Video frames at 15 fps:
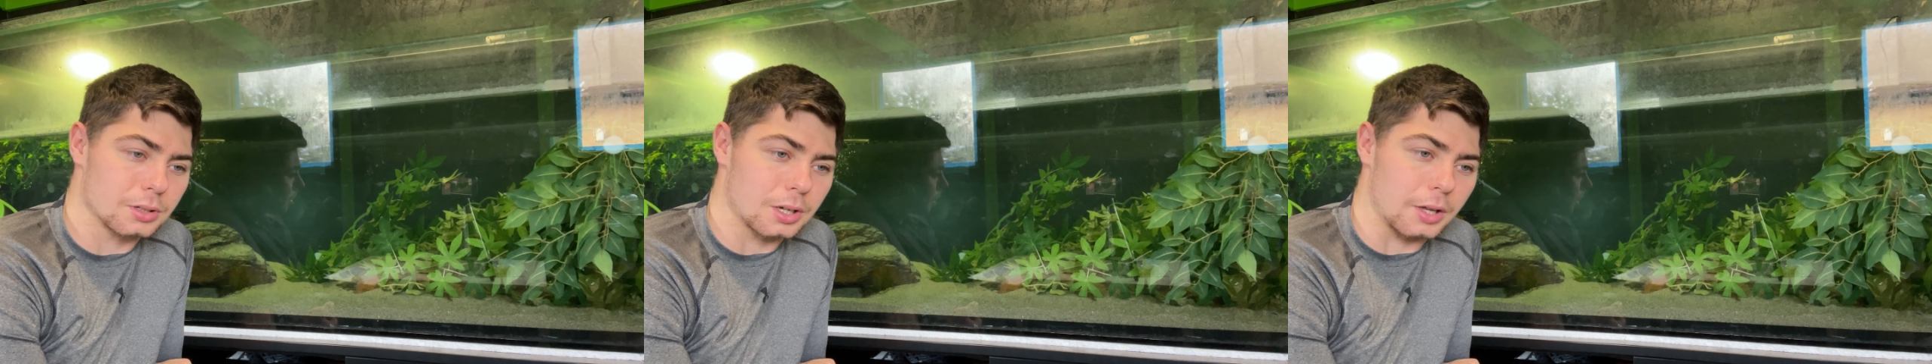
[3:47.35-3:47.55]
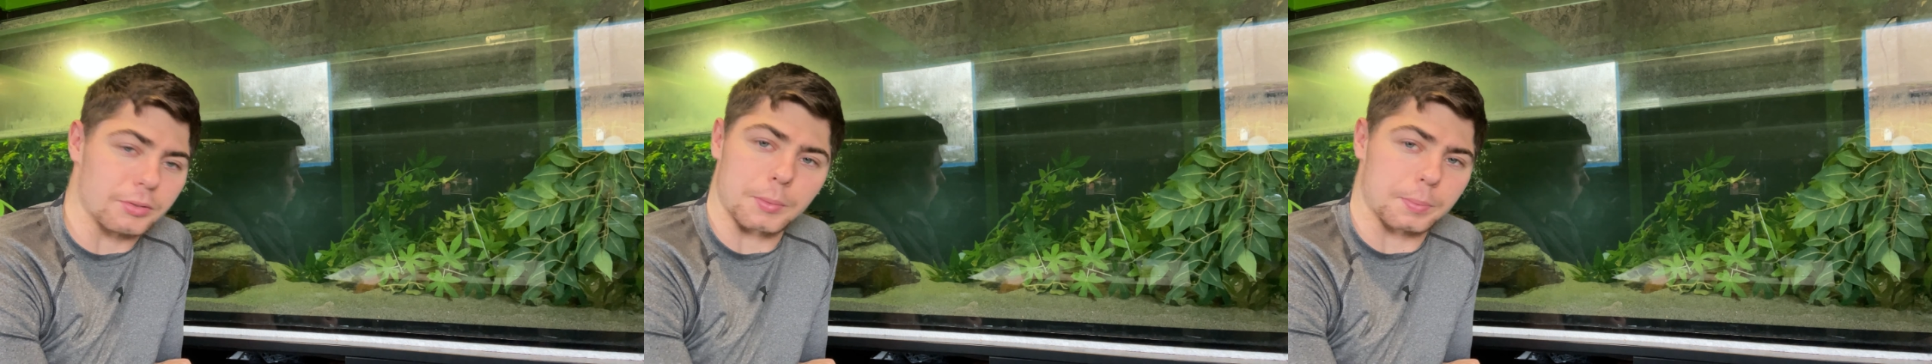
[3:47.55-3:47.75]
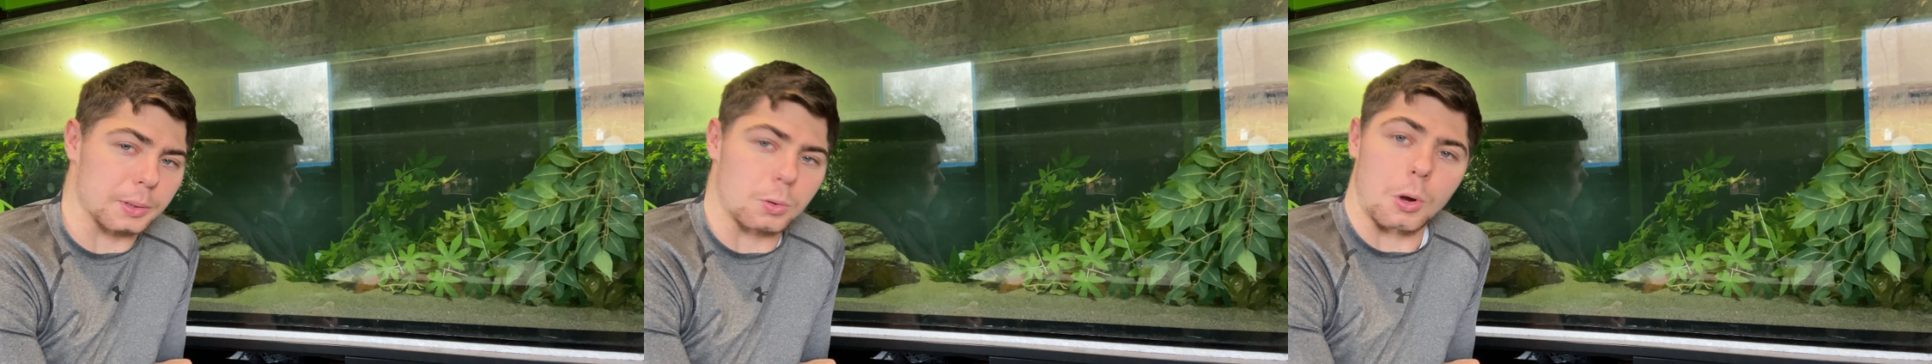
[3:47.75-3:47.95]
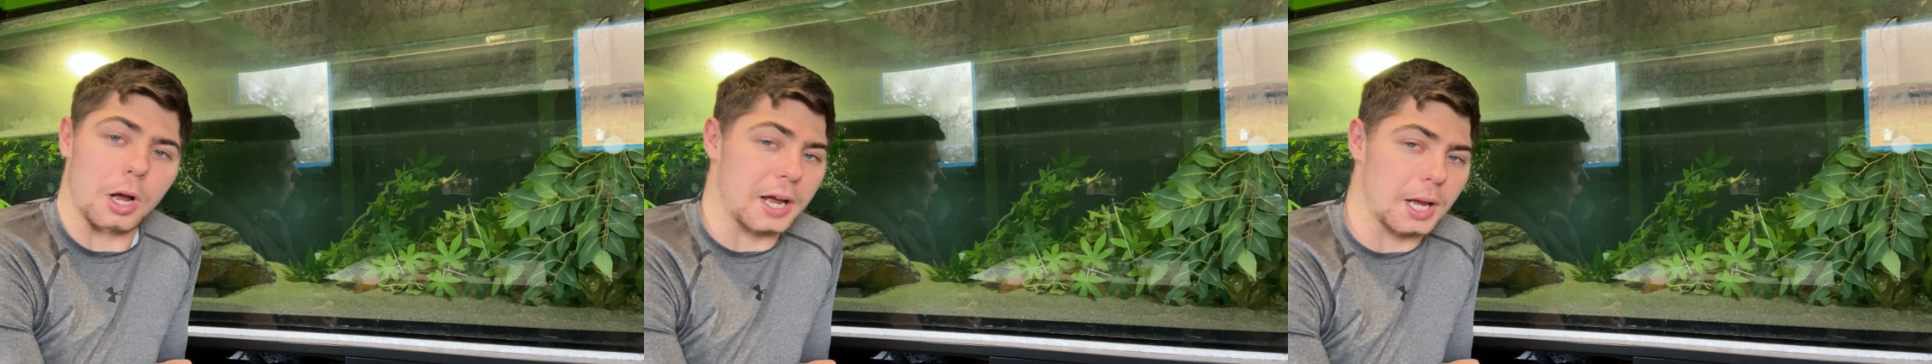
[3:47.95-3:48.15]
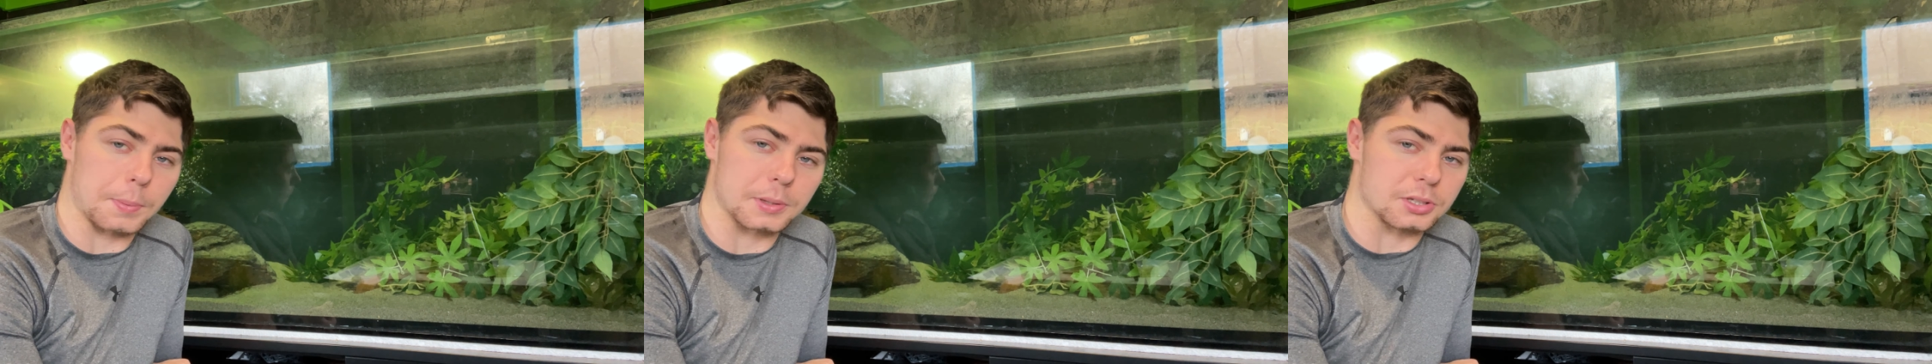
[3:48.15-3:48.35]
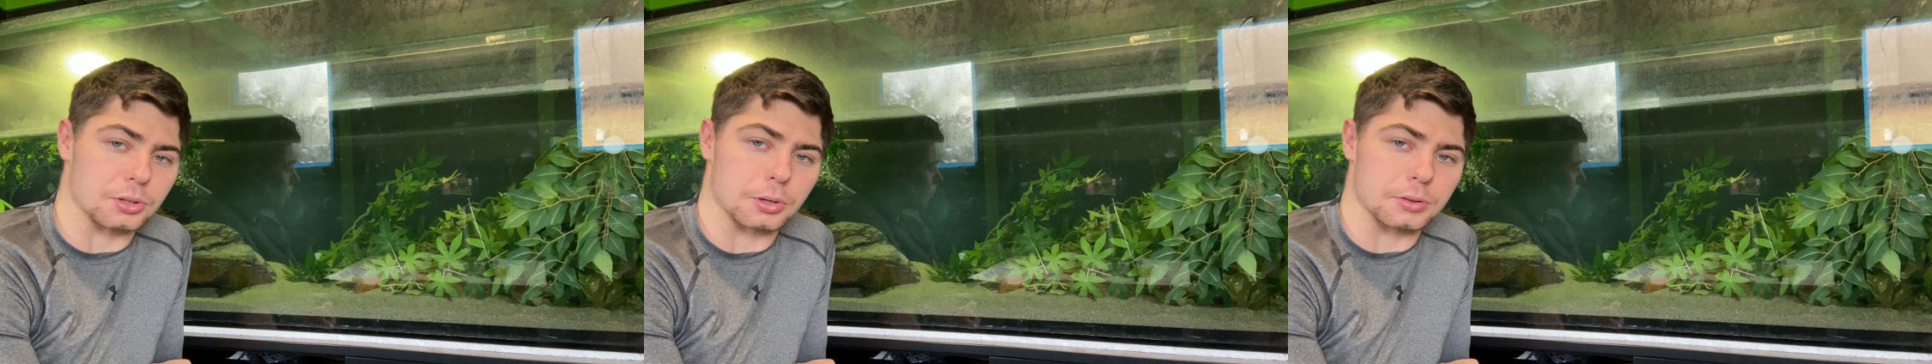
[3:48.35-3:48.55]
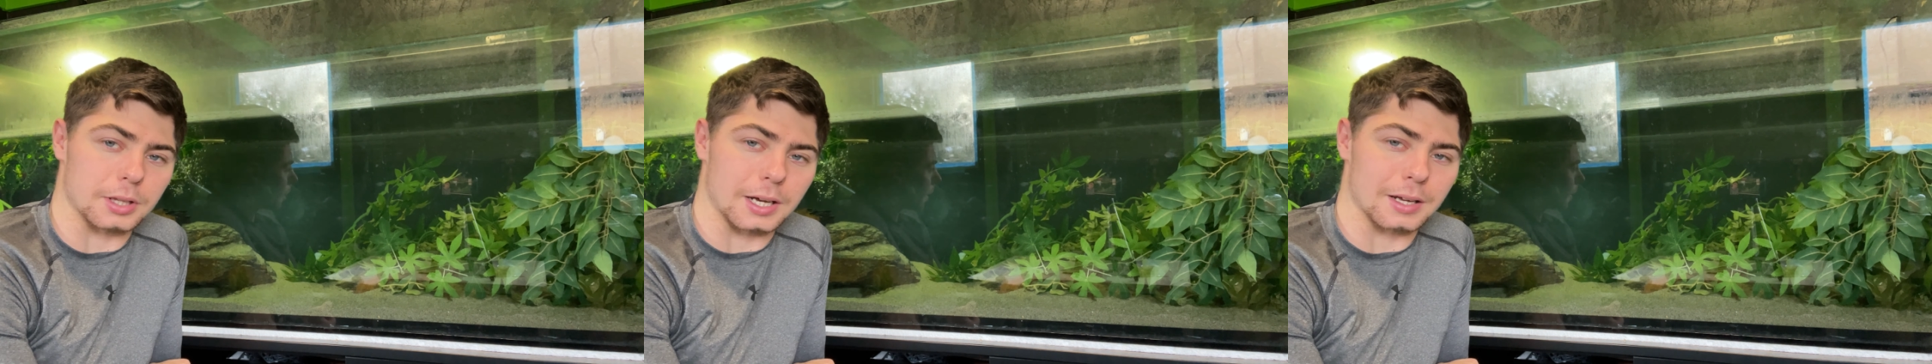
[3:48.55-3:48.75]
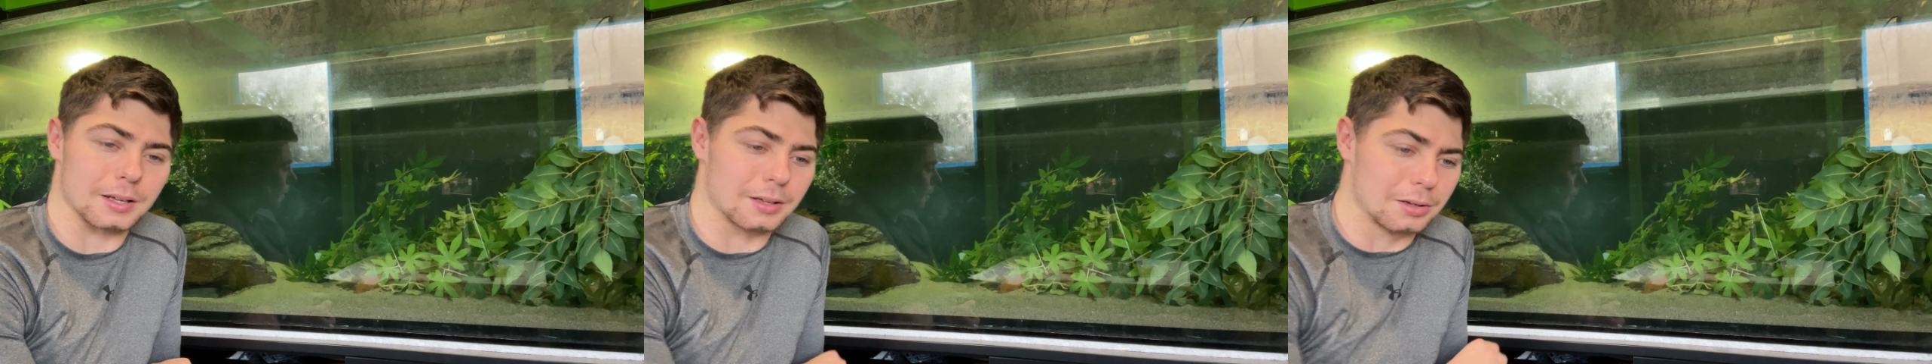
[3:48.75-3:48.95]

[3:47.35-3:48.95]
and they'd be quite happy doing that.